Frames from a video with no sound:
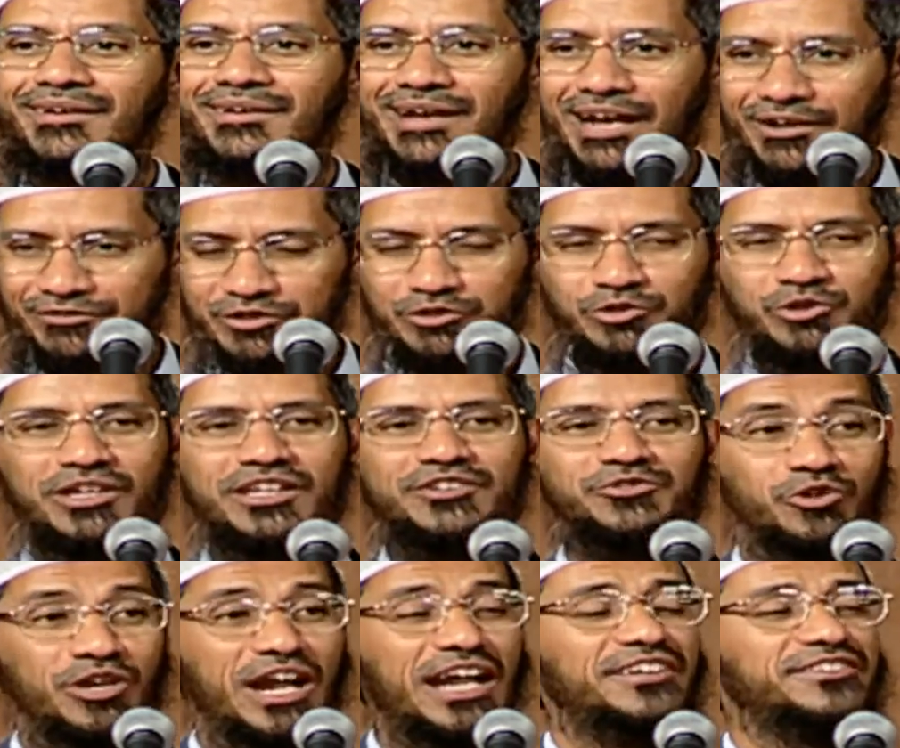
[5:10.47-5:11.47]
After 2 years.
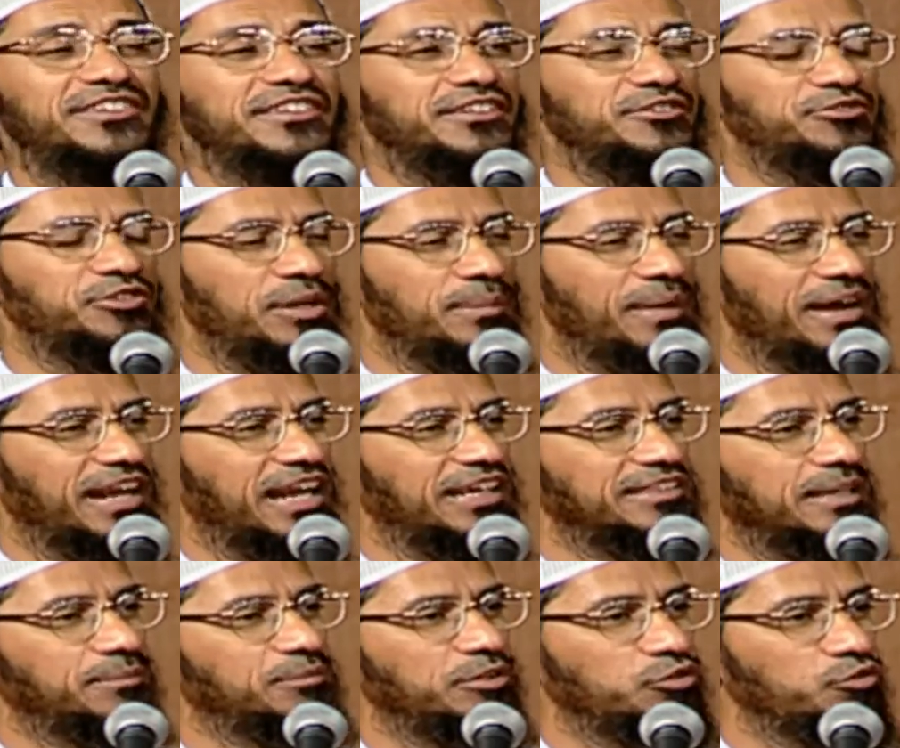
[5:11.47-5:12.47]
Quran says in Surah Baqarah
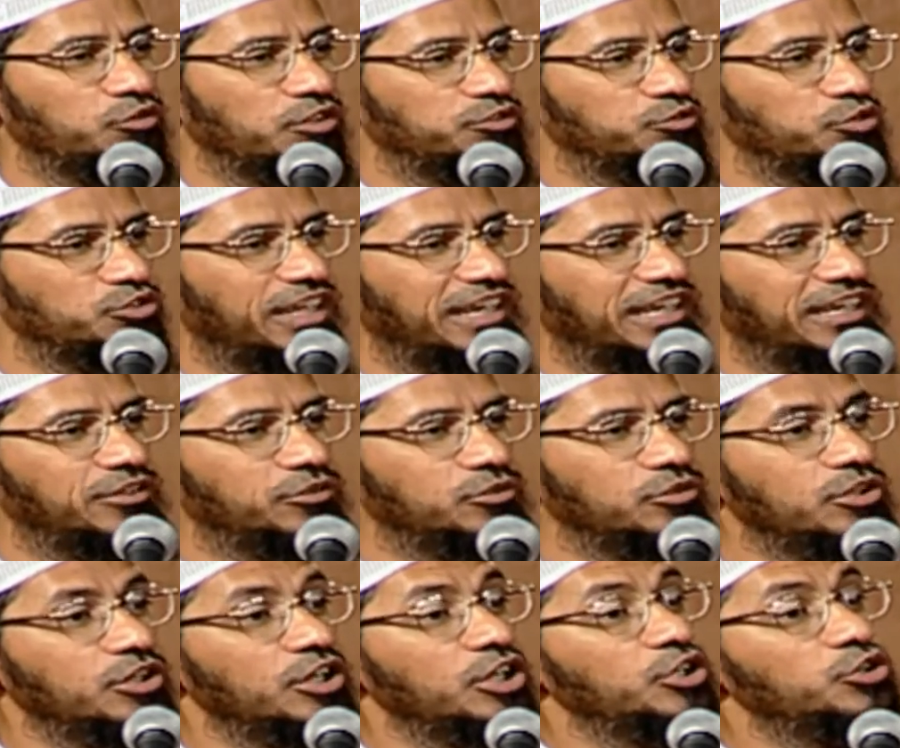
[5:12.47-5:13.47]
chapter 2 verse
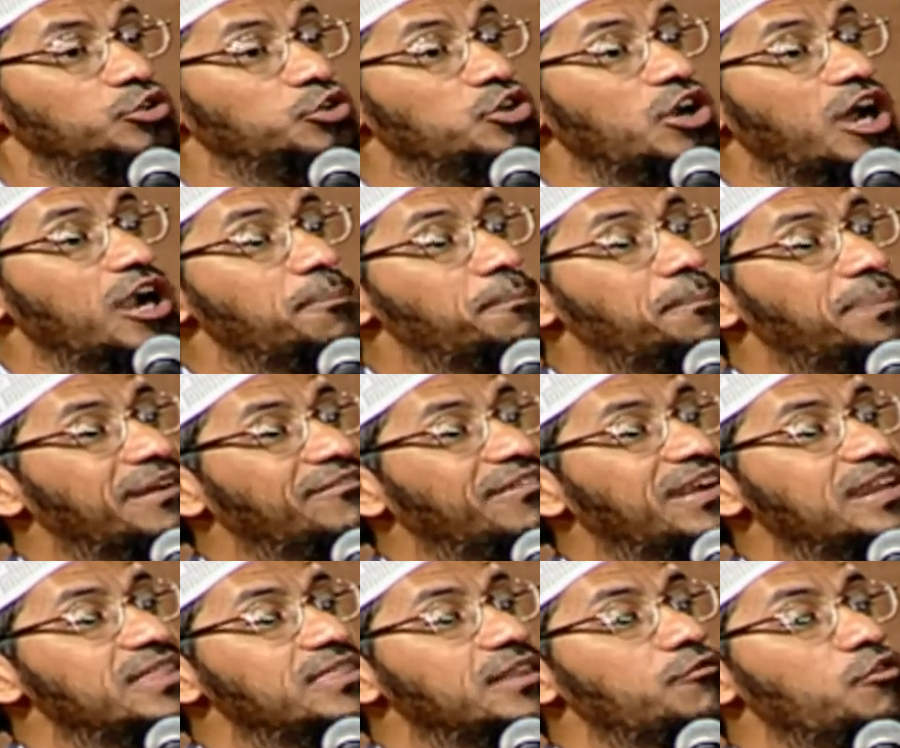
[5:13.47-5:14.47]
232, do not
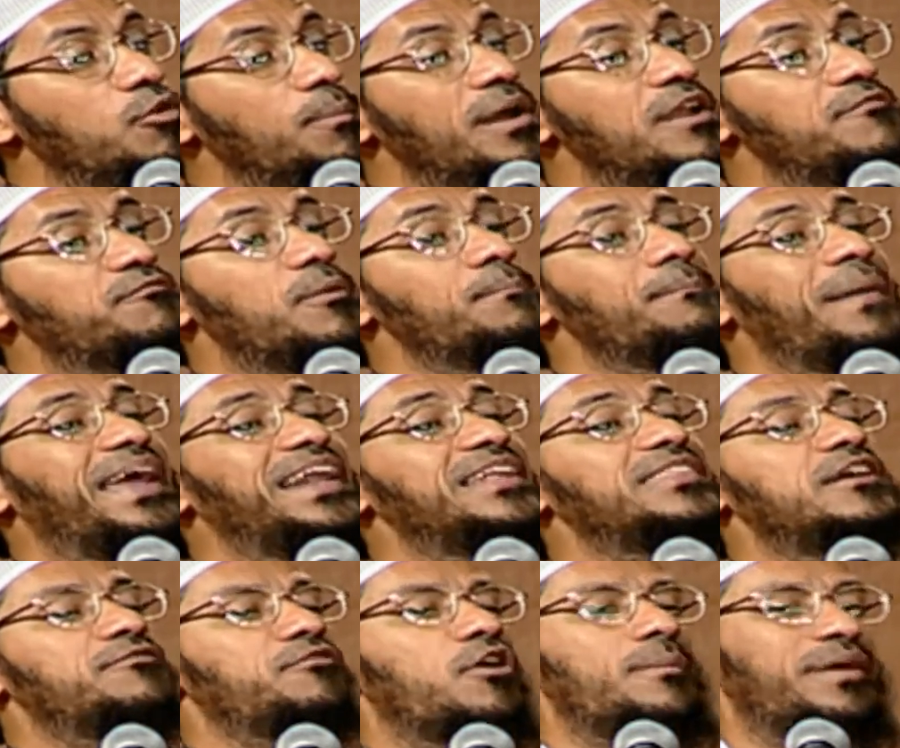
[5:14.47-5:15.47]
prevent the woman from marrying
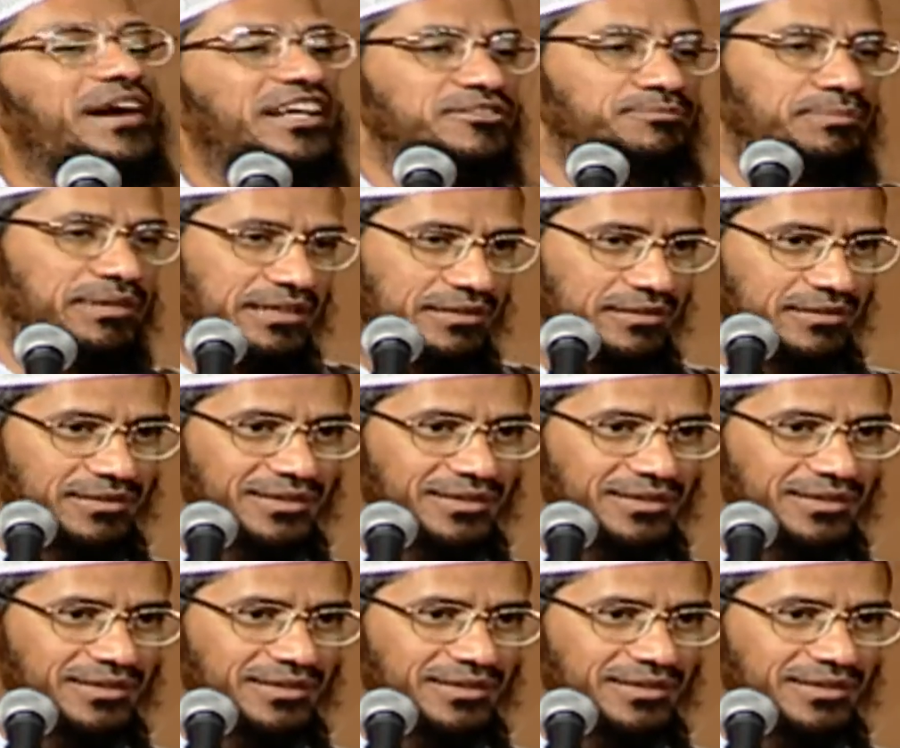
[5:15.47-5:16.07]
their former husband.